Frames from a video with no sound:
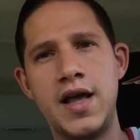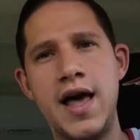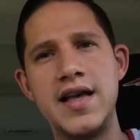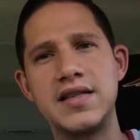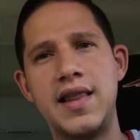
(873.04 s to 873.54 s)

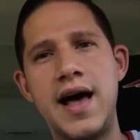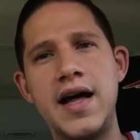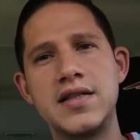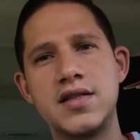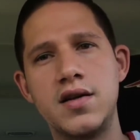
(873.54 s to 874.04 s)
has
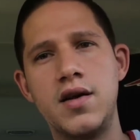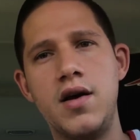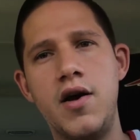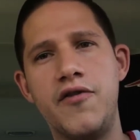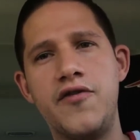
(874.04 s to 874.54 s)
lots
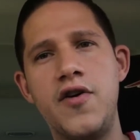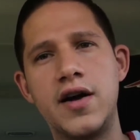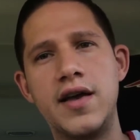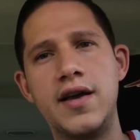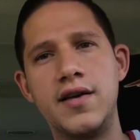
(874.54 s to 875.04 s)
of
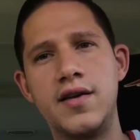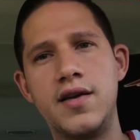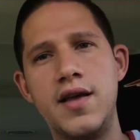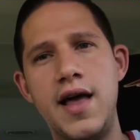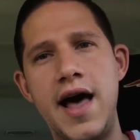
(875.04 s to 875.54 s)
fucking
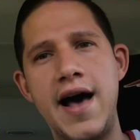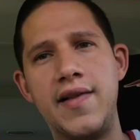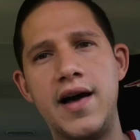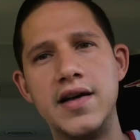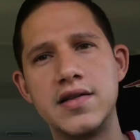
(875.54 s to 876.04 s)

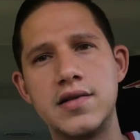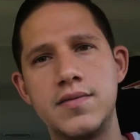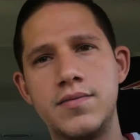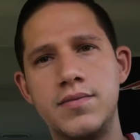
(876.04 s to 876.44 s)
allies.